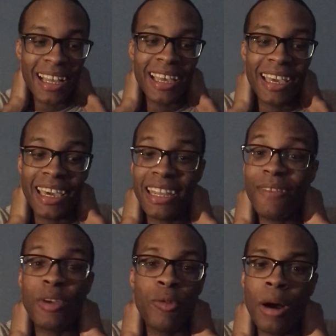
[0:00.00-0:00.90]
And then
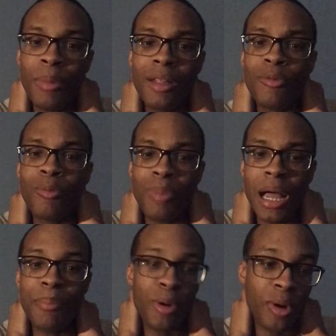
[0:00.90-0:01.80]
we won by a
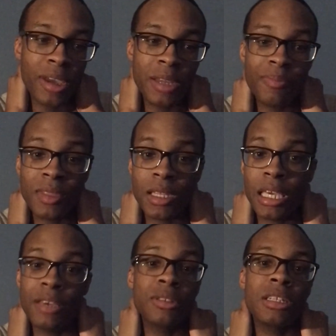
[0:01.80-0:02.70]
point.
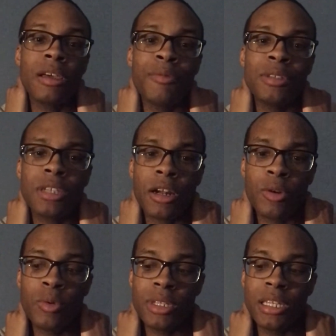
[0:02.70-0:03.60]
And we started
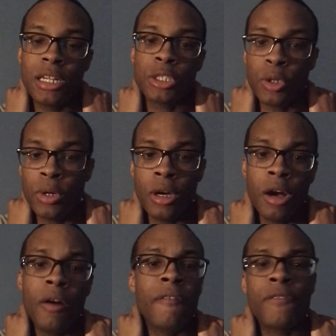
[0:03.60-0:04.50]
the year
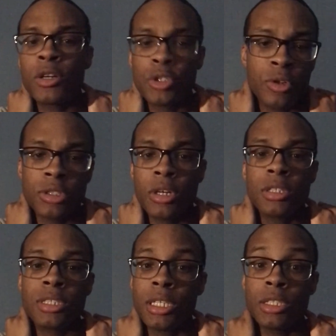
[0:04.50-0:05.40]
2-0, first 2-0 start
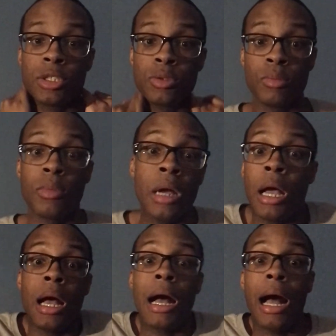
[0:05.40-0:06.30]
since
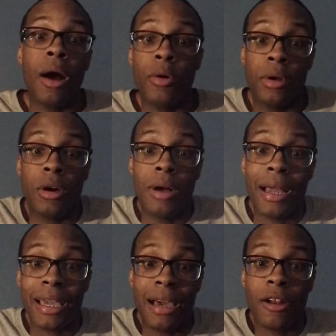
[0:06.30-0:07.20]
I don't know. I
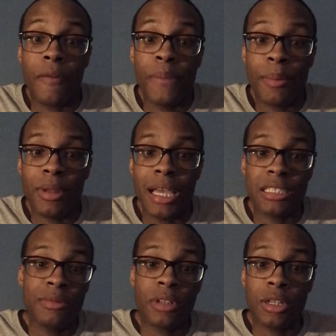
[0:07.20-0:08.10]
don't remember last time
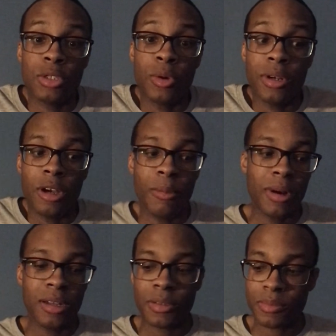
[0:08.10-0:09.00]
we started 2-0, but